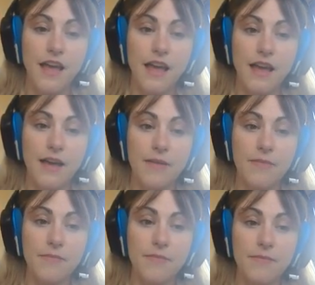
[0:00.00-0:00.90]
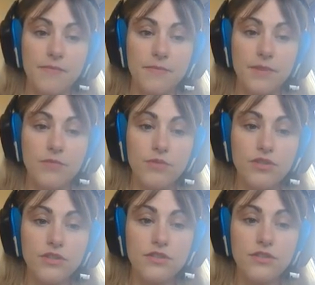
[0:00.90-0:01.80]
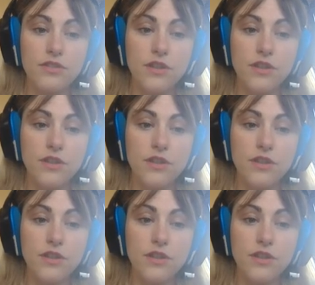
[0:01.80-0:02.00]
You will just